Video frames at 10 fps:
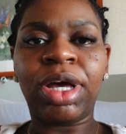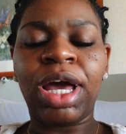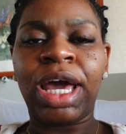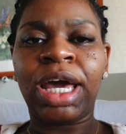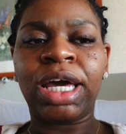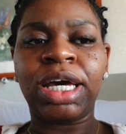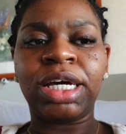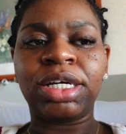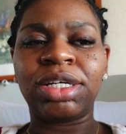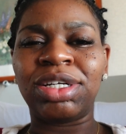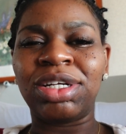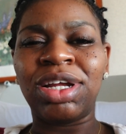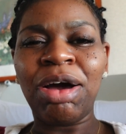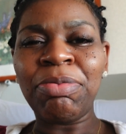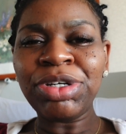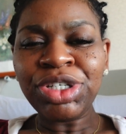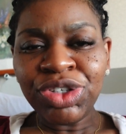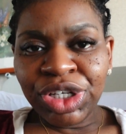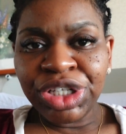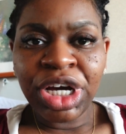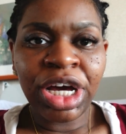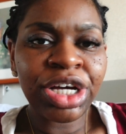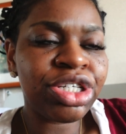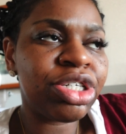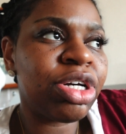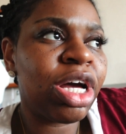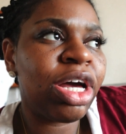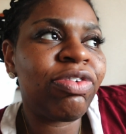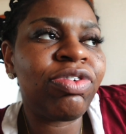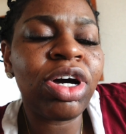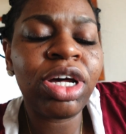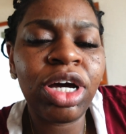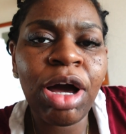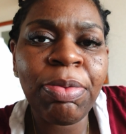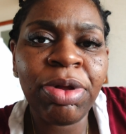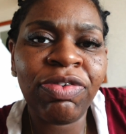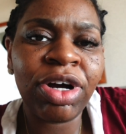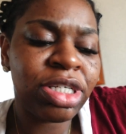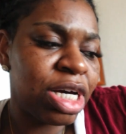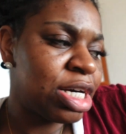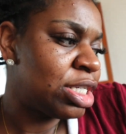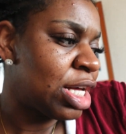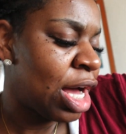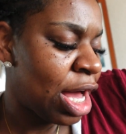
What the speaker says: And not much has really changed. They've done a couple of our tests.